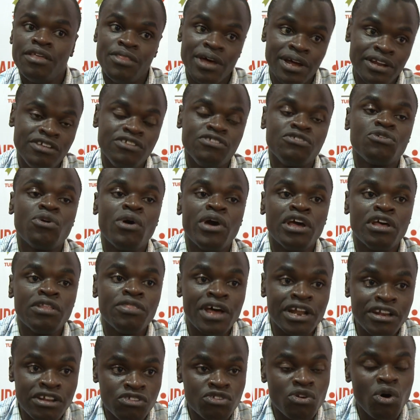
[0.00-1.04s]
That
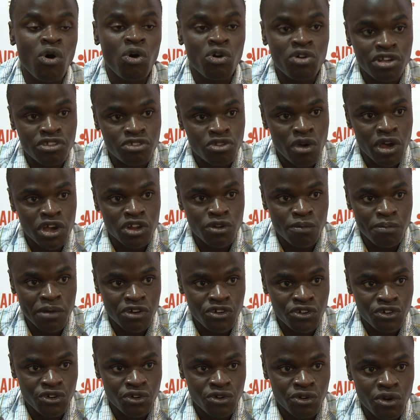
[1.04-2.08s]
is always going to
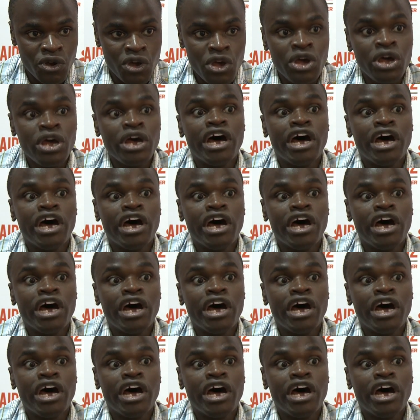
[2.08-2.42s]
be true.